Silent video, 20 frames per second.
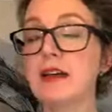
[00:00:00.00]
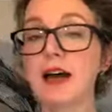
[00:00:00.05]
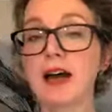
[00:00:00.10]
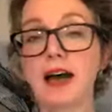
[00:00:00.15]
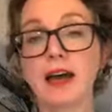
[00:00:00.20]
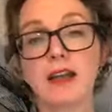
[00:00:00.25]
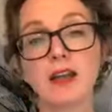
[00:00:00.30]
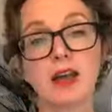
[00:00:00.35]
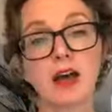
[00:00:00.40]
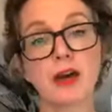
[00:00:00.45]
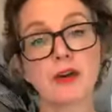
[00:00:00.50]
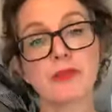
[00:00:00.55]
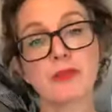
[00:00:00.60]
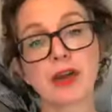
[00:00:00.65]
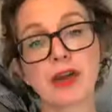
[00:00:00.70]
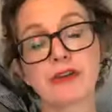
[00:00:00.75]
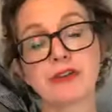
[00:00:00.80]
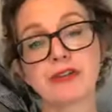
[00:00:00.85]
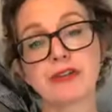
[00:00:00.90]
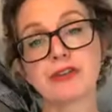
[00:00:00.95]
And I'm
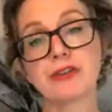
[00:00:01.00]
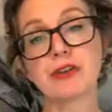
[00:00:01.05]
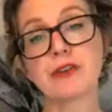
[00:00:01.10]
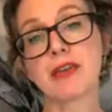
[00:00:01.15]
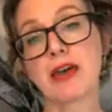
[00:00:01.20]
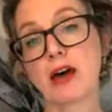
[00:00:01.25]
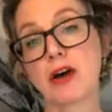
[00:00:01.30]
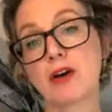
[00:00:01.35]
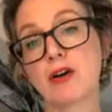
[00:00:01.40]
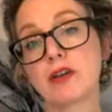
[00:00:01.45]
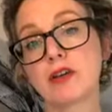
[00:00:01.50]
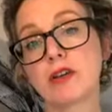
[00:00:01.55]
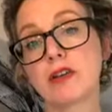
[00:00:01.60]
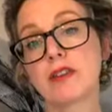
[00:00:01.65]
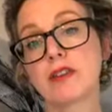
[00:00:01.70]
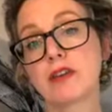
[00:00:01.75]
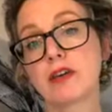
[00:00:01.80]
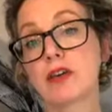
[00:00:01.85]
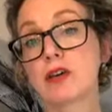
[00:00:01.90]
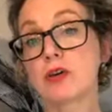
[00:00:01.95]
going to do that on
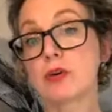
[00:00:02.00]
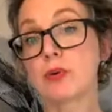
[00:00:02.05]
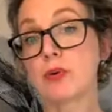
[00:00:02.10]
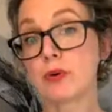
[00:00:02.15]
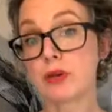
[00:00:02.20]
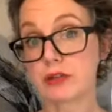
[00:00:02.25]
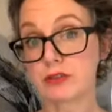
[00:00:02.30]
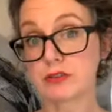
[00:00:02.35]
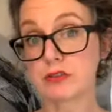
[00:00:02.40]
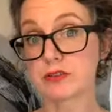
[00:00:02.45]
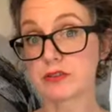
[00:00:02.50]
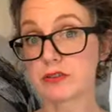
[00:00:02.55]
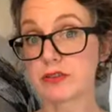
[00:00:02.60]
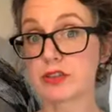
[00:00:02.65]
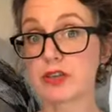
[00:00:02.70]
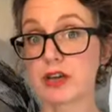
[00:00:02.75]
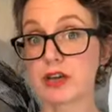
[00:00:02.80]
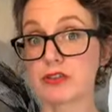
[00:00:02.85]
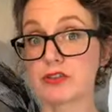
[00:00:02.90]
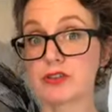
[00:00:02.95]
the quilt
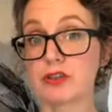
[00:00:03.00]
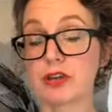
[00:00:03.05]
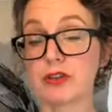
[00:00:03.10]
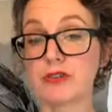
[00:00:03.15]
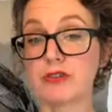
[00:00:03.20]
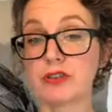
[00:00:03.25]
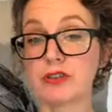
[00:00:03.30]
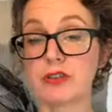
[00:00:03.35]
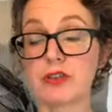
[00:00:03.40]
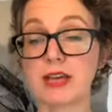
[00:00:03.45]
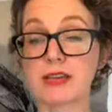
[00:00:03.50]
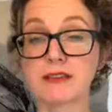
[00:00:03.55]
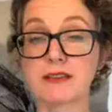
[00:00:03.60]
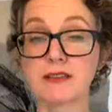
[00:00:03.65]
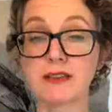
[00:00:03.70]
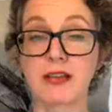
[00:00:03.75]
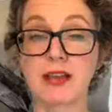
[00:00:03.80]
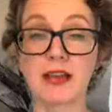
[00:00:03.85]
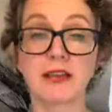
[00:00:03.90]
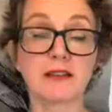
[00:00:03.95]
that I showed you
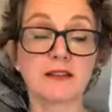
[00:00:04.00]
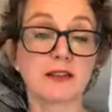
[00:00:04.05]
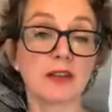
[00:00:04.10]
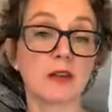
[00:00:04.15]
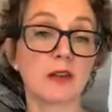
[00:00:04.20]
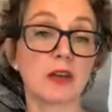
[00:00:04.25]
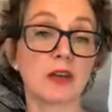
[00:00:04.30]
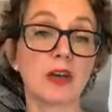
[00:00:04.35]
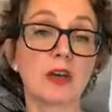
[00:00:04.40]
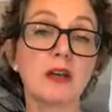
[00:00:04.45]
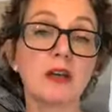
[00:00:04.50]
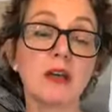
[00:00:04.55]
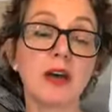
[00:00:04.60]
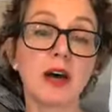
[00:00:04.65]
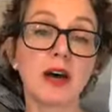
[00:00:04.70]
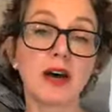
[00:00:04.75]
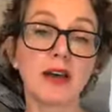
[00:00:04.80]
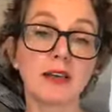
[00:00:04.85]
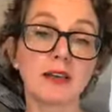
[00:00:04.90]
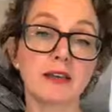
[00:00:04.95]
yesterday so that
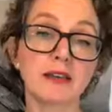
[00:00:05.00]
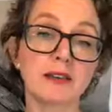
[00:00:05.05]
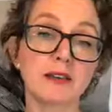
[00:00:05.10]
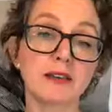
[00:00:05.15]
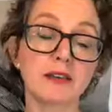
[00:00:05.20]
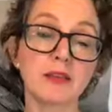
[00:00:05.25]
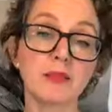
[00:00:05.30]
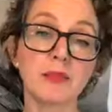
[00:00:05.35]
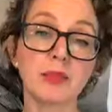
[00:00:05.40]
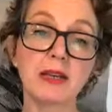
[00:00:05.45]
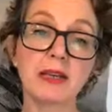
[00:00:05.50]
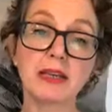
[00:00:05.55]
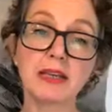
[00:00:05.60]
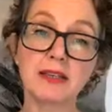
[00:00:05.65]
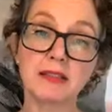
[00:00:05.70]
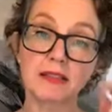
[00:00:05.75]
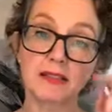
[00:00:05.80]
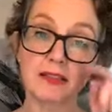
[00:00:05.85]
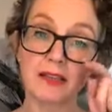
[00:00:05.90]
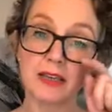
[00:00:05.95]
I can
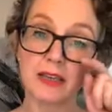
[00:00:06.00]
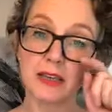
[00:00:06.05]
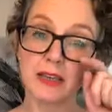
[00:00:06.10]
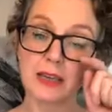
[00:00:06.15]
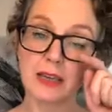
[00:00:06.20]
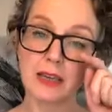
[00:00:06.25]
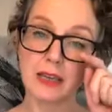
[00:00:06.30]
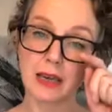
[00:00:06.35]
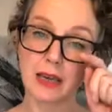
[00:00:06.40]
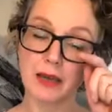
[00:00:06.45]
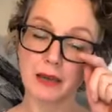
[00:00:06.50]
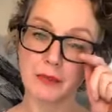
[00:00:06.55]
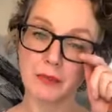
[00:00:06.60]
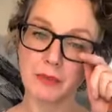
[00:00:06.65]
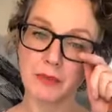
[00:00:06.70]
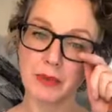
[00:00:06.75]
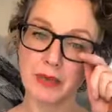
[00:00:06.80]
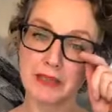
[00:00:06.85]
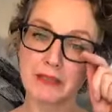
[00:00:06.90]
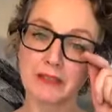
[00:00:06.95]
complete the
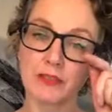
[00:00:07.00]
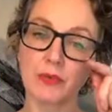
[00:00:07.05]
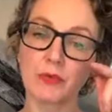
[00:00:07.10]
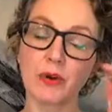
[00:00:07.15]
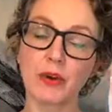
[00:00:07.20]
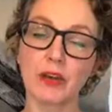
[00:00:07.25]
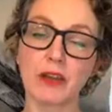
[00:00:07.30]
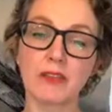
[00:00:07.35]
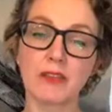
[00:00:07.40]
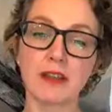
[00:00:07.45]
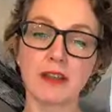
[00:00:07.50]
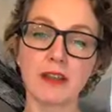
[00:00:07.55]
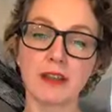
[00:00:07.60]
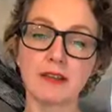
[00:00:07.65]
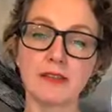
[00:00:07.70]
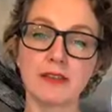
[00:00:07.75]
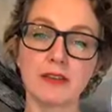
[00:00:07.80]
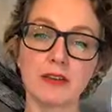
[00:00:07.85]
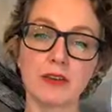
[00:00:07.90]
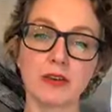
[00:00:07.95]
piece of work that I
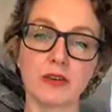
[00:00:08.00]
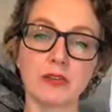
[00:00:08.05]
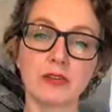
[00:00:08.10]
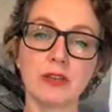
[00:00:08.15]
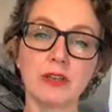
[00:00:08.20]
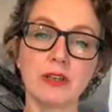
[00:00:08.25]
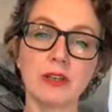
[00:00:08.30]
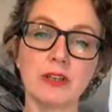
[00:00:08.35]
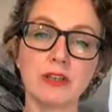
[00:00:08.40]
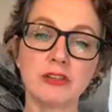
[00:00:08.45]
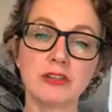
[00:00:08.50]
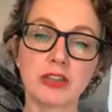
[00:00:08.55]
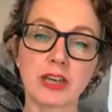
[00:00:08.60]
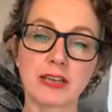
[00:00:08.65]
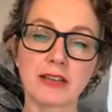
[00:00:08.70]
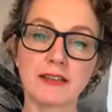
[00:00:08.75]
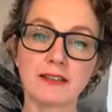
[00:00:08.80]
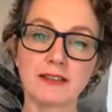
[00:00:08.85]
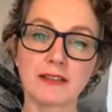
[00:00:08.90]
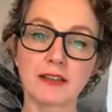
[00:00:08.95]
did on
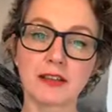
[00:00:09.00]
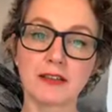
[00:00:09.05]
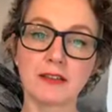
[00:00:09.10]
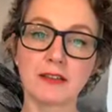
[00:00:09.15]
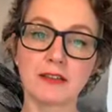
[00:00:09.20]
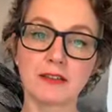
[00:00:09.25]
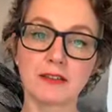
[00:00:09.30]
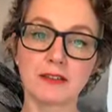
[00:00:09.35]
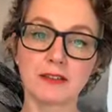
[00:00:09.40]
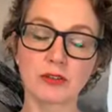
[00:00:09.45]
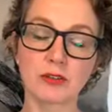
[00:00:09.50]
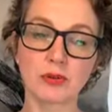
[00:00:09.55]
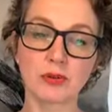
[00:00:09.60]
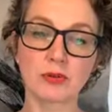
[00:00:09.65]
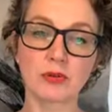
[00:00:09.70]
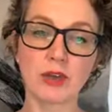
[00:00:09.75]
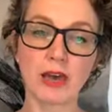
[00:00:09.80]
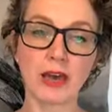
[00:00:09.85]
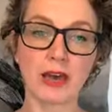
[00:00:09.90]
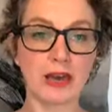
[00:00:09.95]
Janice Gunner's
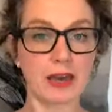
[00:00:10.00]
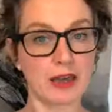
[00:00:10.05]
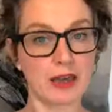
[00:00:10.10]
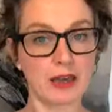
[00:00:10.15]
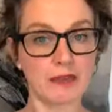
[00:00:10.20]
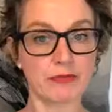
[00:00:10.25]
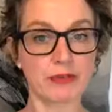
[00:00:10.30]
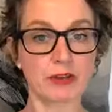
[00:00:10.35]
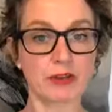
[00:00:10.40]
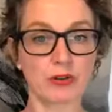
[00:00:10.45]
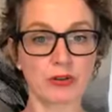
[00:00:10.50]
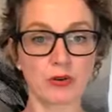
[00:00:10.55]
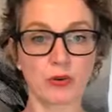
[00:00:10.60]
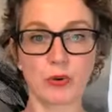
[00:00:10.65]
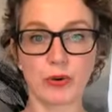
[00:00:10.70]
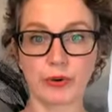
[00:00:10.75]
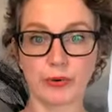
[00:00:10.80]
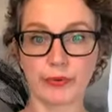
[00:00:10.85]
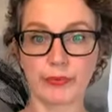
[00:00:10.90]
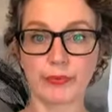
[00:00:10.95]
African
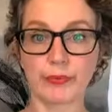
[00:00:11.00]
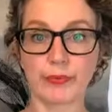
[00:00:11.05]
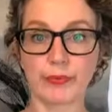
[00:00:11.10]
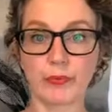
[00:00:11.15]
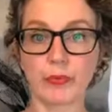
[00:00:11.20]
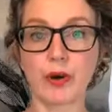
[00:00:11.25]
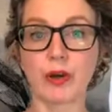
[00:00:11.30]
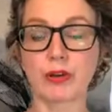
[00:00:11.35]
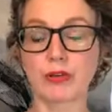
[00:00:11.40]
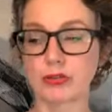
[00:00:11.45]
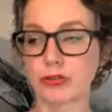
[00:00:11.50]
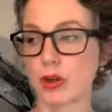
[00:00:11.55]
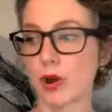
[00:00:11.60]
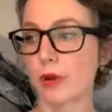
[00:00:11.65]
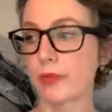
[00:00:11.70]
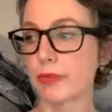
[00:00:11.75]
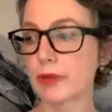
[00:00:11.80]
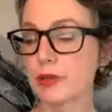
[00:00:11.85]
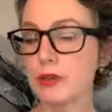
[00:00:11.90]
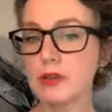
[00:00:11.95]
quilt
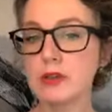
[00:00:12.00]
workshop.